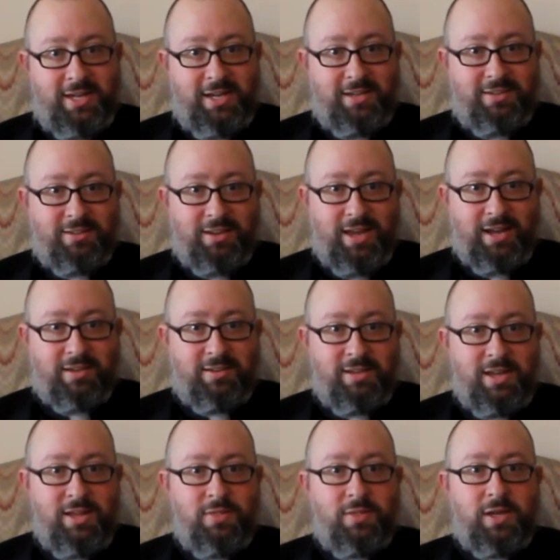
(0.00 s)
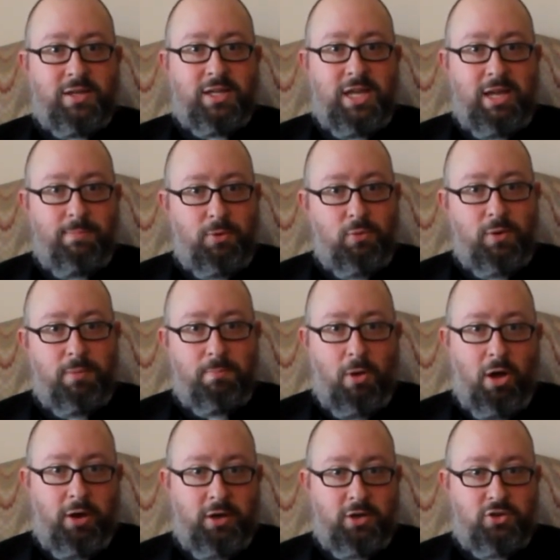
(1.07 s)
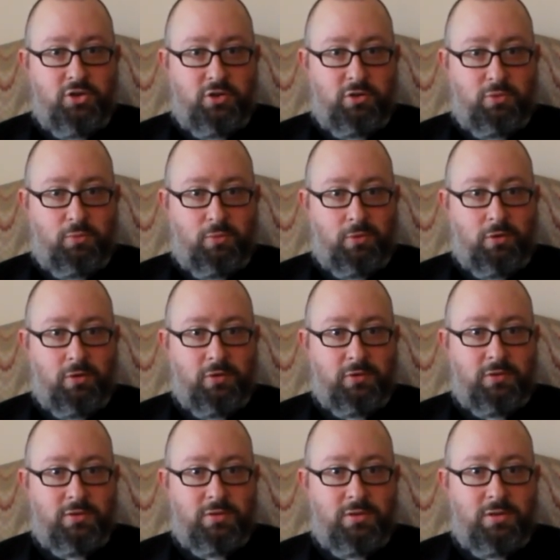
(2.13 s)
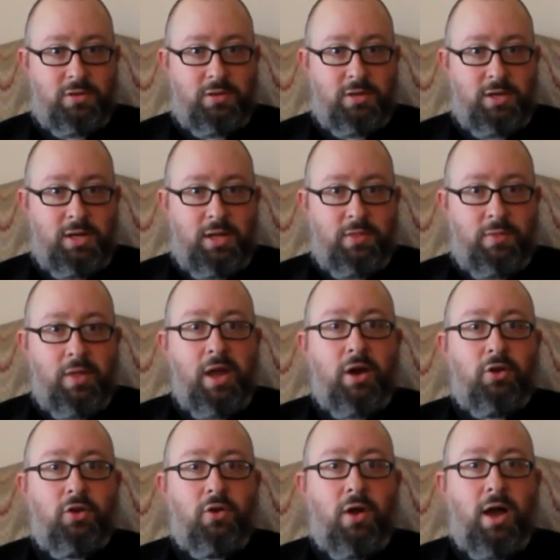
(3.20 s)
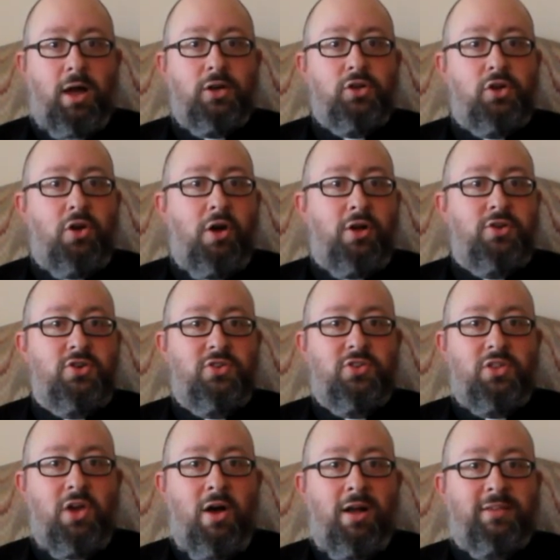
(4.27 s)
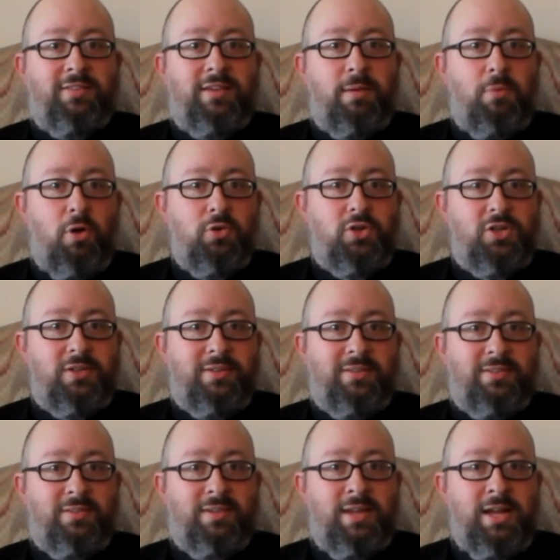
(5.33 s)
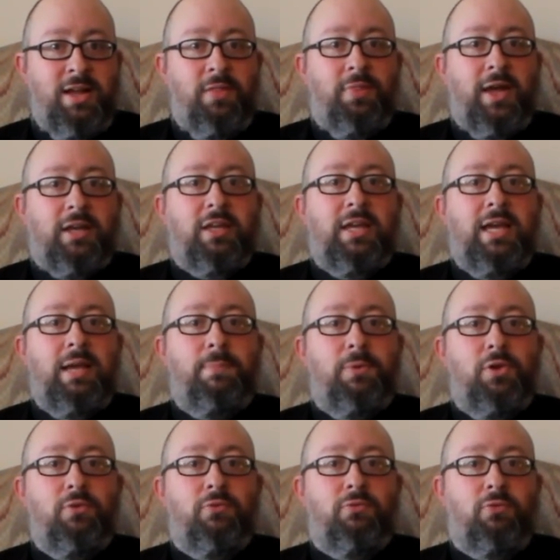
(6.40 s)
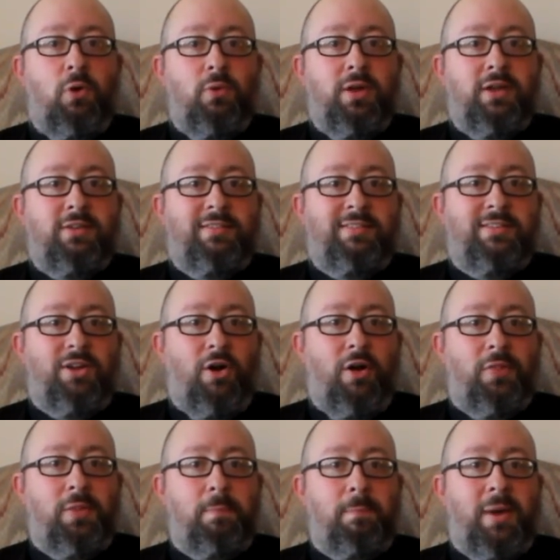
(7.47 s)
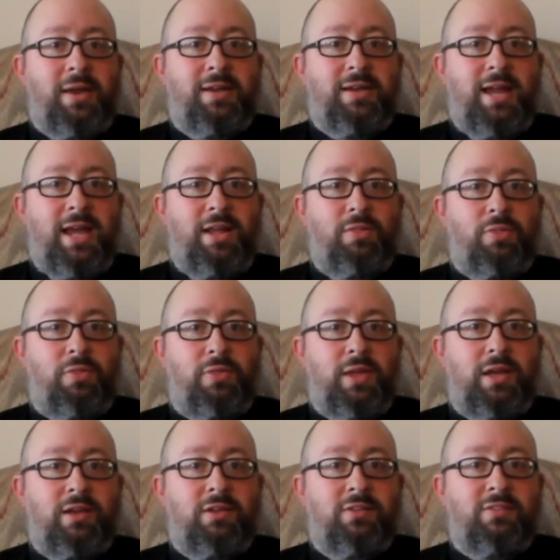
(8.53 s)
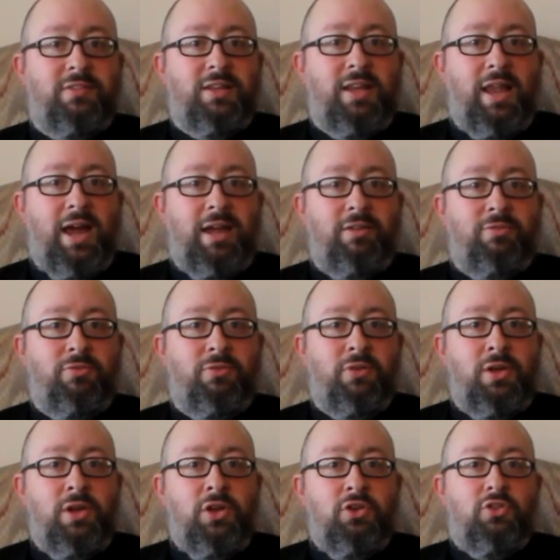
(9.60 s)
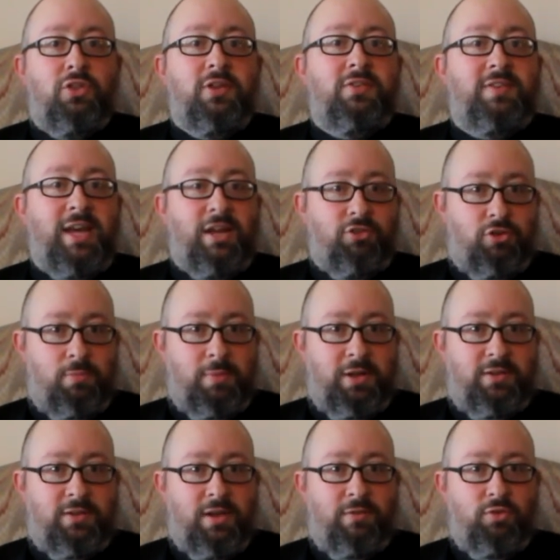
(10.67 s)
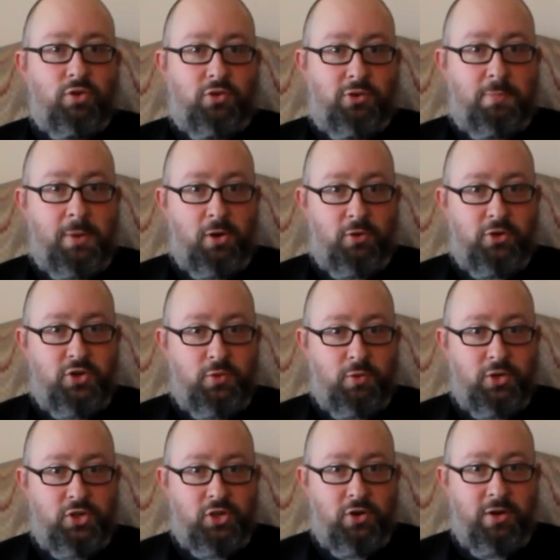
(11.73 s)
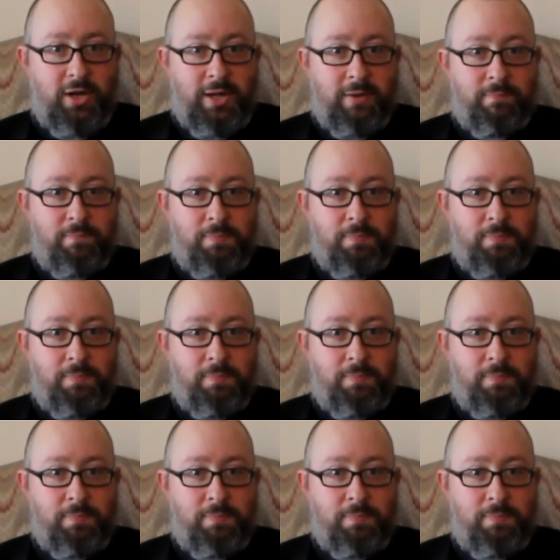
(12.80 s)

and intellect that keep you in bondage to the world. They are your unconscious thoughts and emotions that keep you focused on the mundane things in life to the detriment of your spiritual journey.